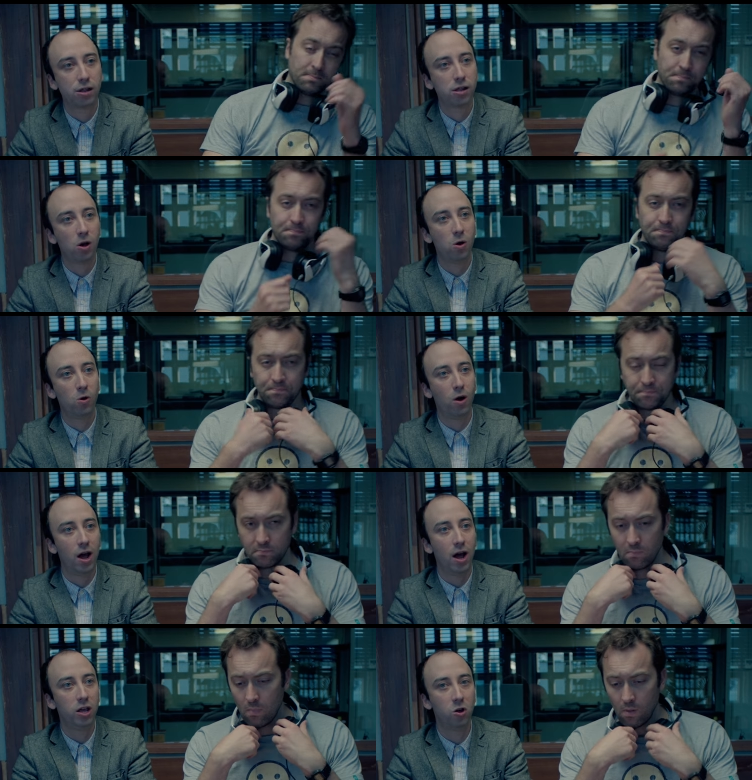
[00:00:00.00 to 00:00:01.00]
Speaker 1: So
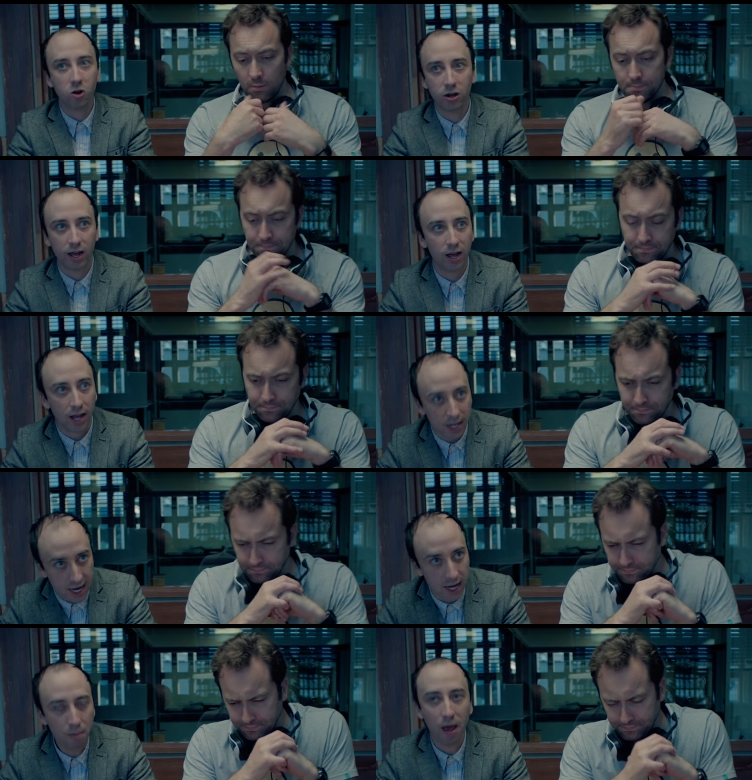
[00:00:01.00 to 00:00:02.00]
you're in a
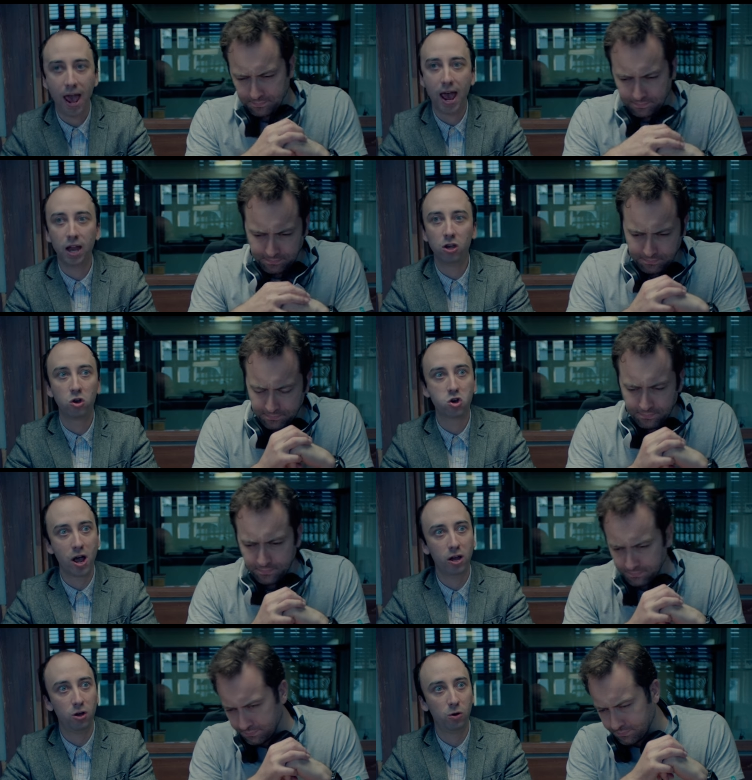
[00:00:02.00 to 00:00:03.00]
team and you're
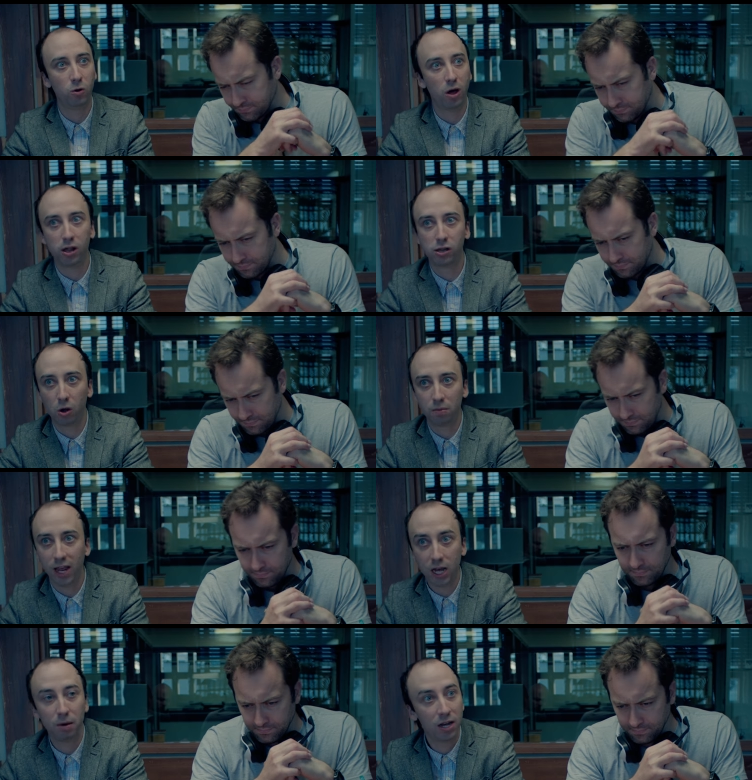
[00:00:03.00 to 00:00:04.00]
trying to stop the
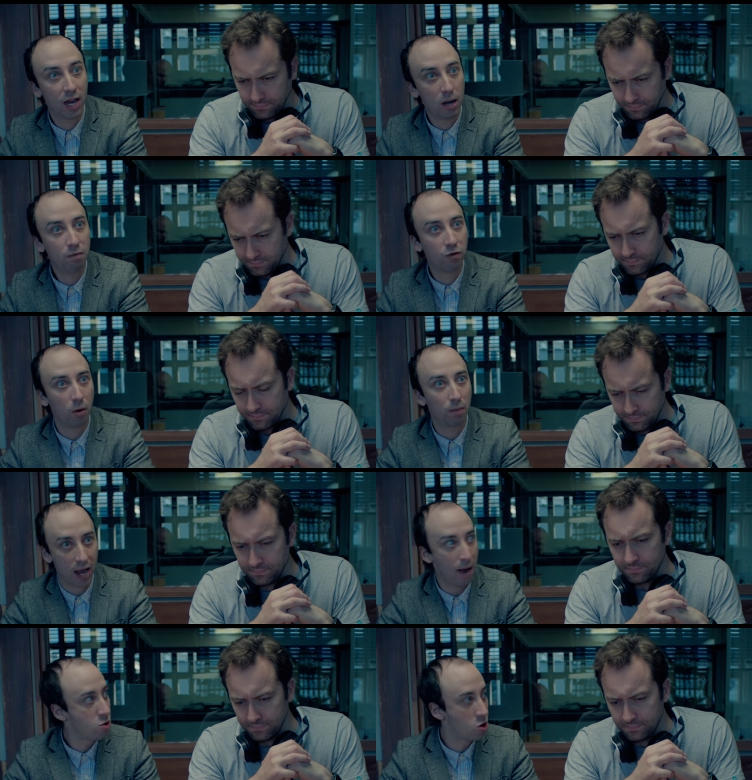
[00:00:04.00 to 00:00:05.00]
enemy team from
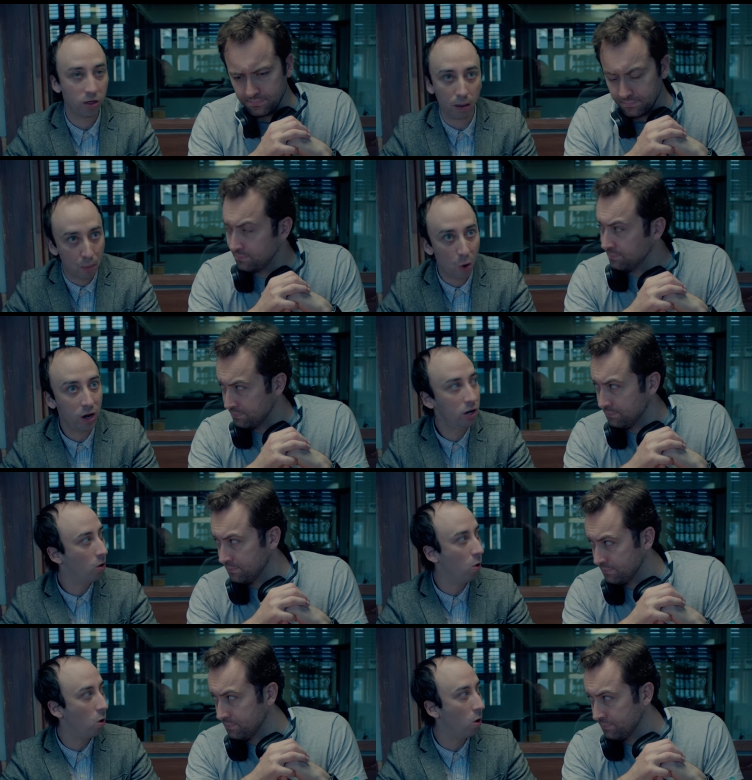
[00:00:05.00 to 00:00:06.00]
capturing the point
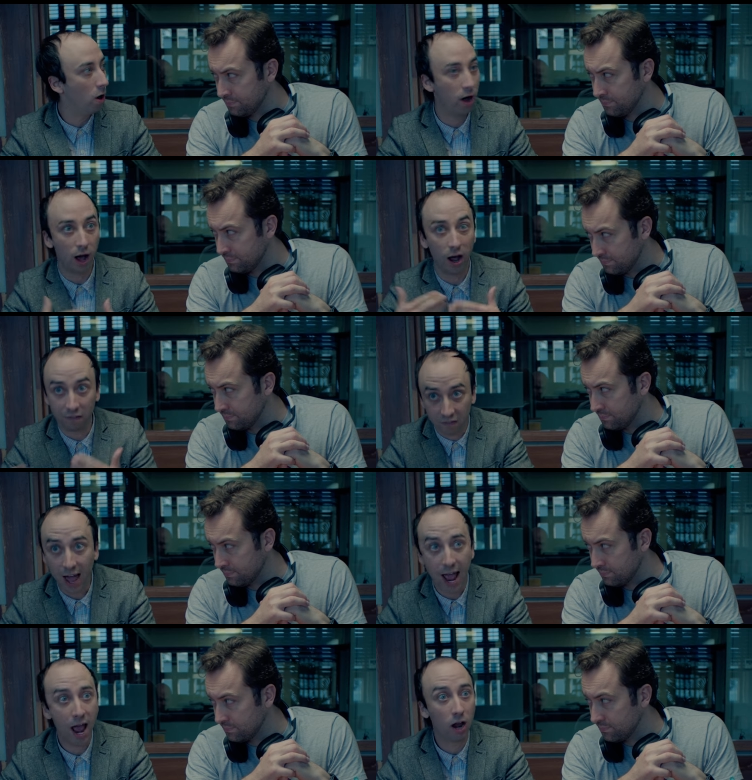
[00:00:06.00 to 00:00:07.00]
or
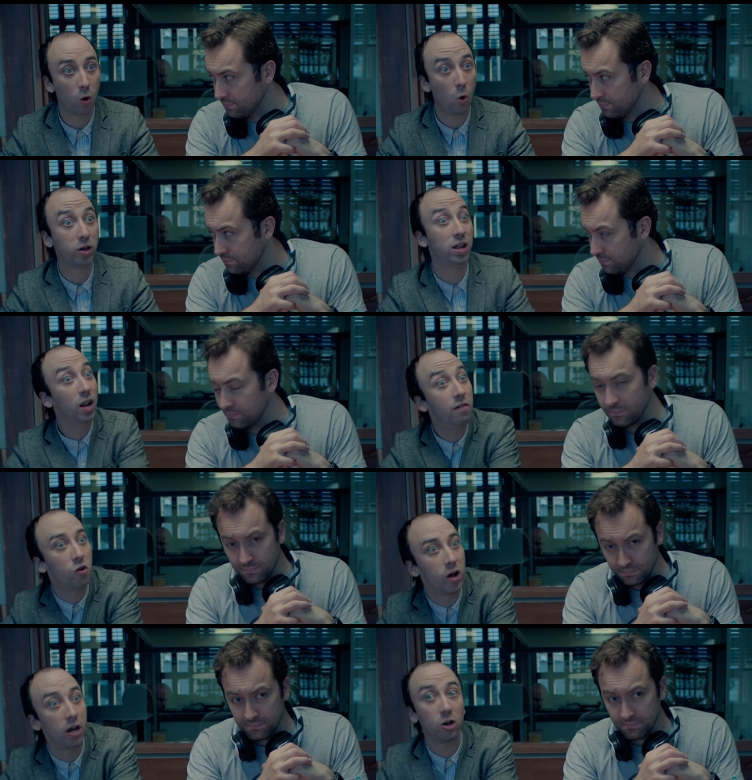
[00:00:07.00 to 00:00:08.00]
flag or
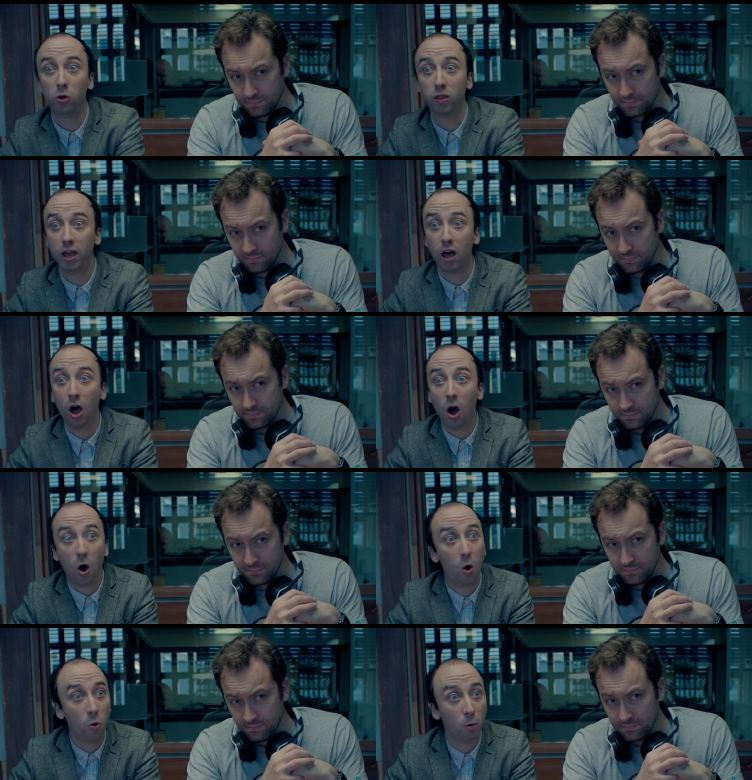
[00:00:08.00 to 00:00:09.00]
delivering to their
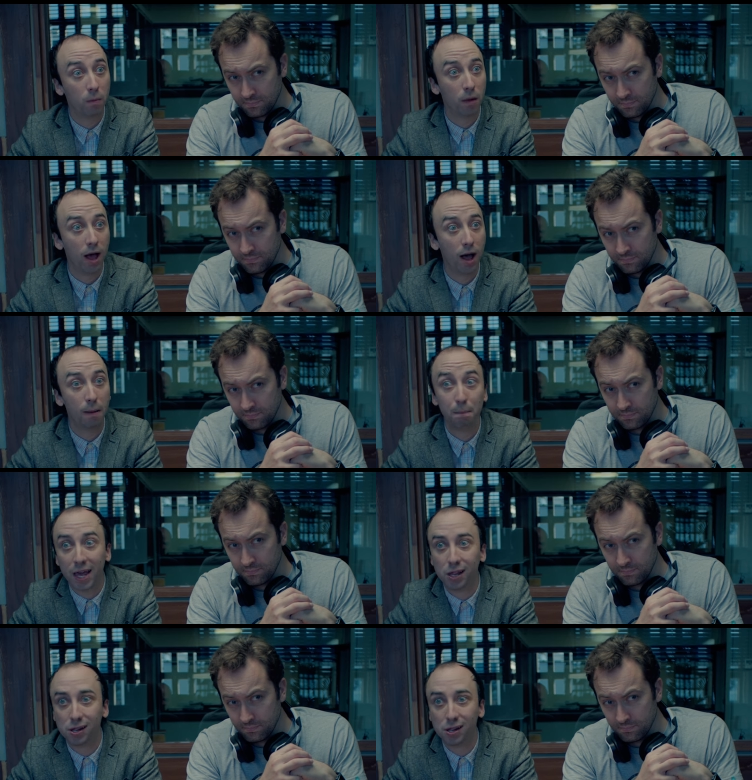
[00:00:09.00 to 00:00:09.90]
home base.